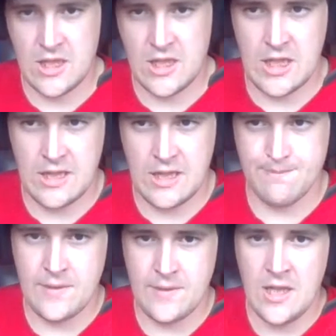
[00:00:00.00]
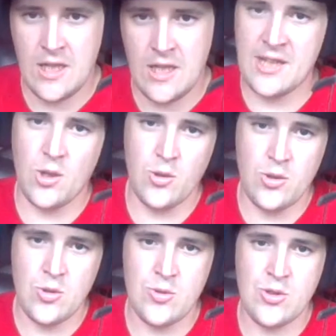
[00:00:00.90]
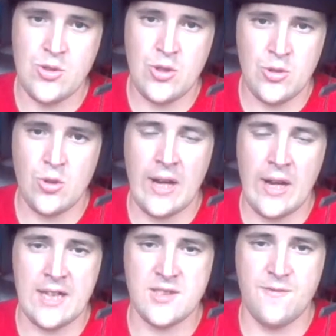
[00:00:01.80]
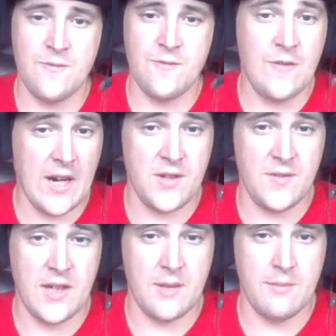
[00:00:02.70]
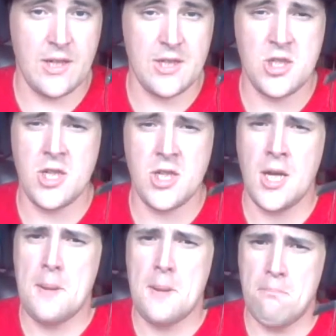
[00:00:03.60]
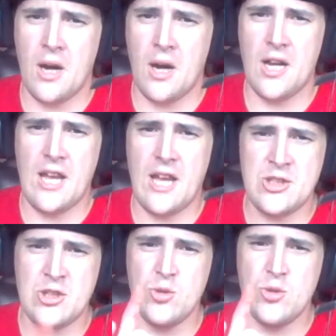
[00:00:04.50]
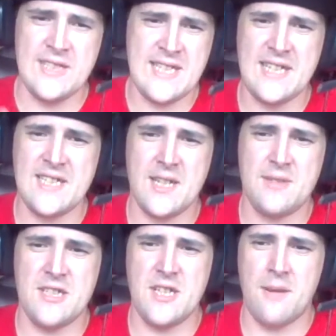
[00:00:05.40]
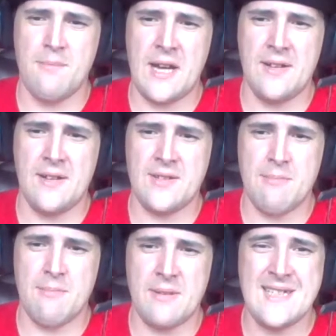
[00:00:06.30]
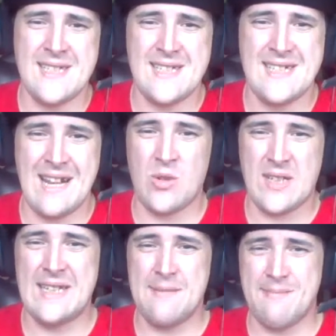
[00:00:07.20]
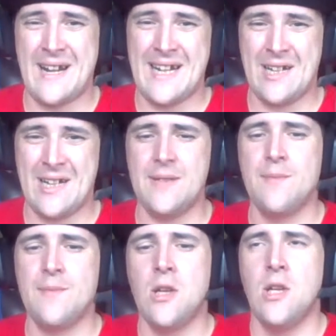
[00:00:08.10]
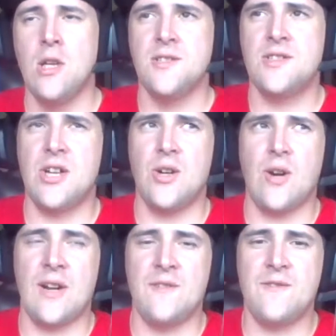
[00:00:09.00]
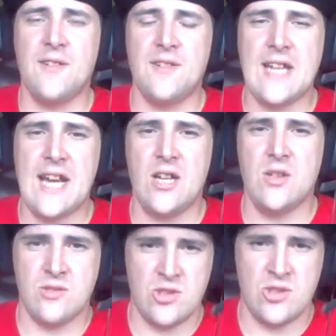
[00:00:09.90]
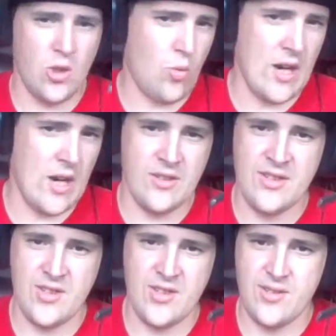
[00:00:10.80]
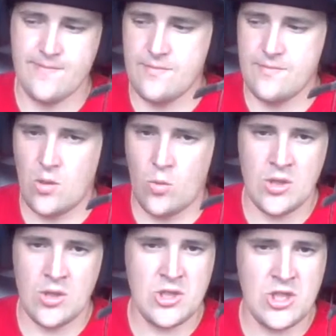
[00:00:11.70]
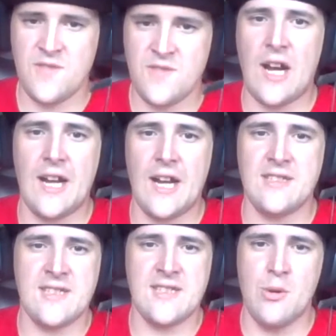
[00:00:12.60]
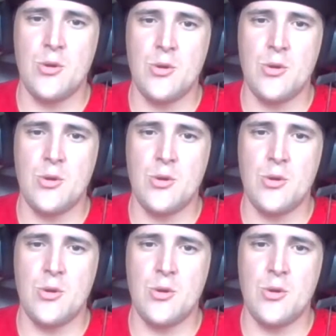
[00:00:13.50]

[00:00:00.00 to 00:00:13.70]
um, I don't use Google Hangouts very much, but I do want to say something about the best network in my area. So I found out Total Wireless worked just fine, smooth.